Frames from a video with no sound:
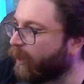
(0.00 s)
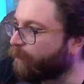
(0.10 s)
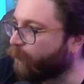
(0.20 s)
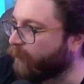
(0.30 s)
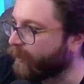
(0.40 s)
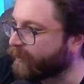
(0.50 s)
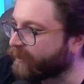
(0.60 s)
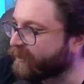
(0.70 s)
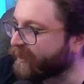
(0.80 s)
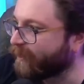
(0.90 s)
of wearing
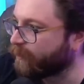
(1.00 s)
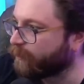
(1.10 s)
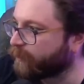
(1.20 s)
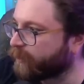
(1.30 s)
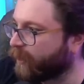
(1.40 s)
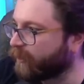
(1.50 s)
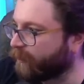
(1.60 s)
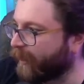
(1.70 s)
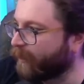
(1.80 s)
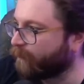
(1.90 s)
sandals on
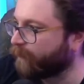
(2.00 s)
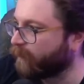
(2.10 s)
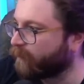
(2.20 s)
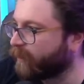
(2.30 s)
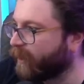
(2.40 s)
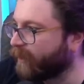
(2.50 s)
the battlefield.